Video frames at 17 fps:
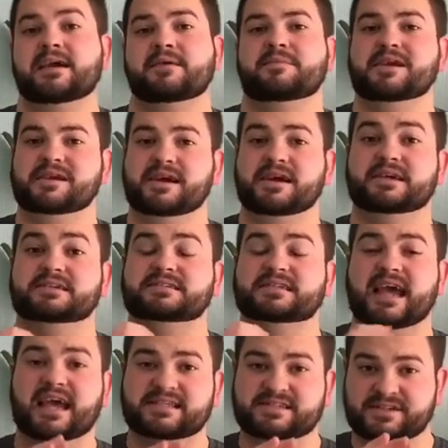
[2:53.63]

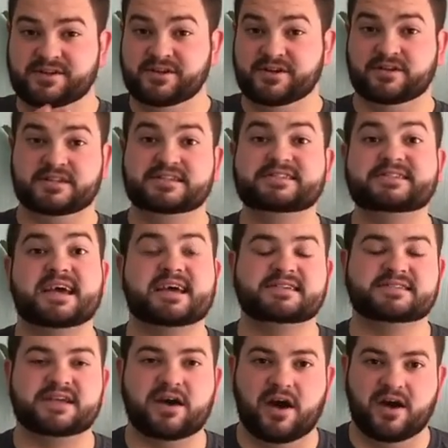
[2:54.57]
because as it clearly
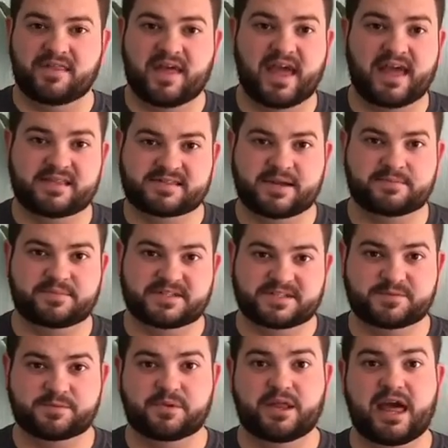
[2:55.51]
says on the heads-up
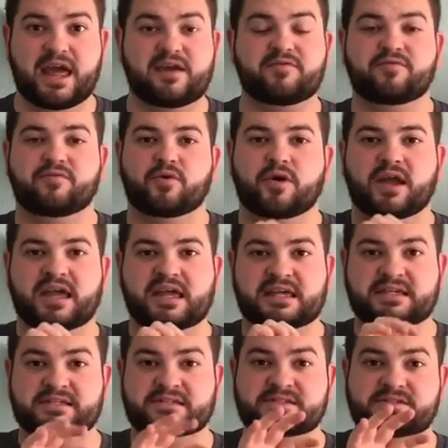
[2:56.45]
display for
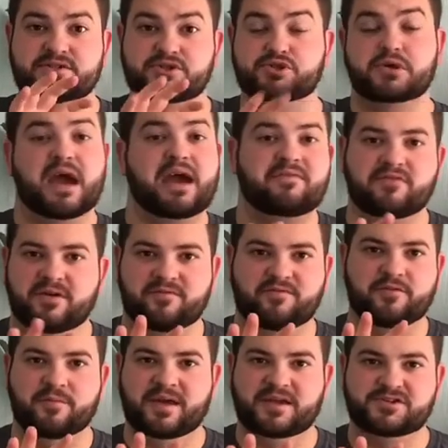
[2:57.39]
his driver
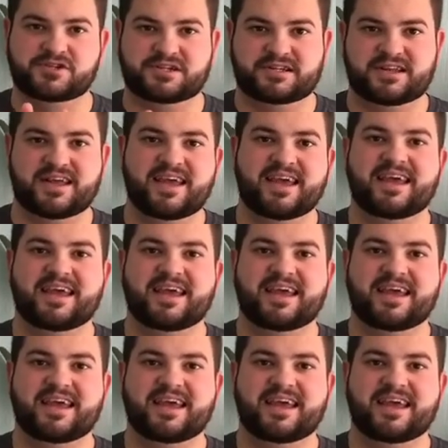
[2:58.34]
information,